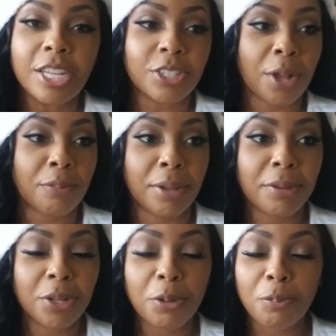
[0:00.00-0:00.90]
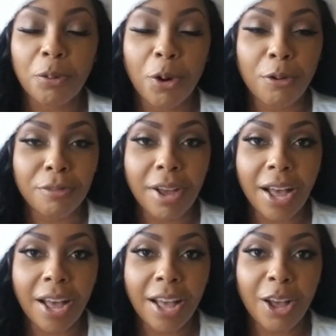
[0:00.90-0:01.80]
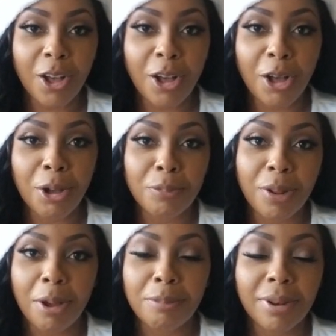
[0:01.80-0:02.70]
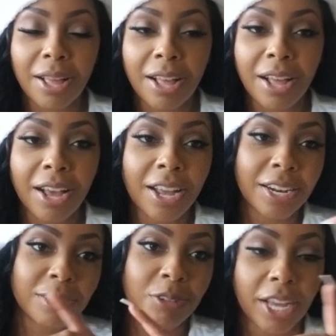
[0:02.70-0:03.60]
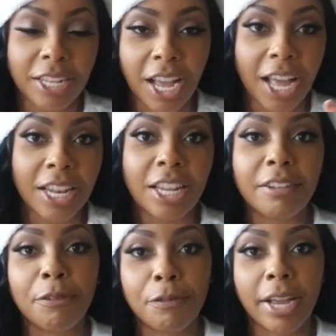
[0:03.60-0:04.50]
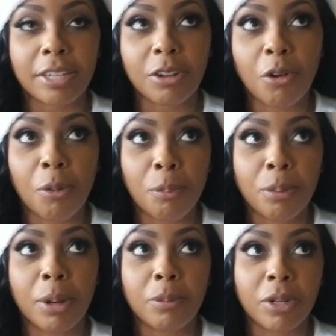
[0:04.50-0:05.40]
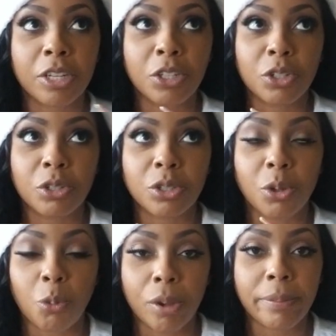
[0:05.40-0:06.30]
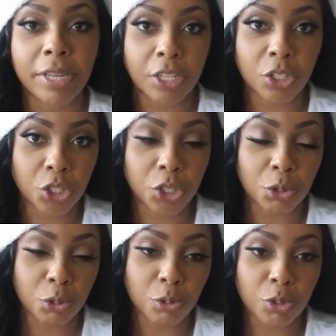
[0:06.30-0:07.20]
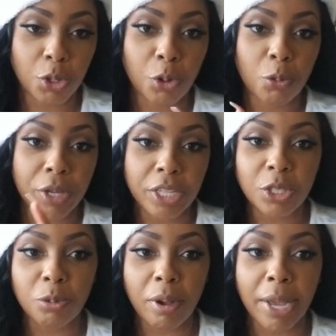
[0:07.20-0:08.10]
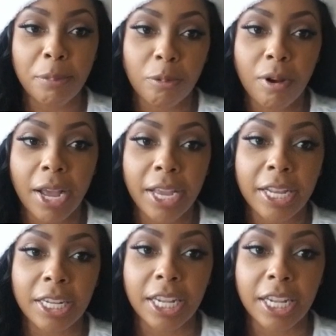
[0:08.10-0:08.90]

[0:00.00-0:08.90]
So I made me a little profile, blah, blah. And like, I love the fact on Bumble that the women get to choose. So we swipe right.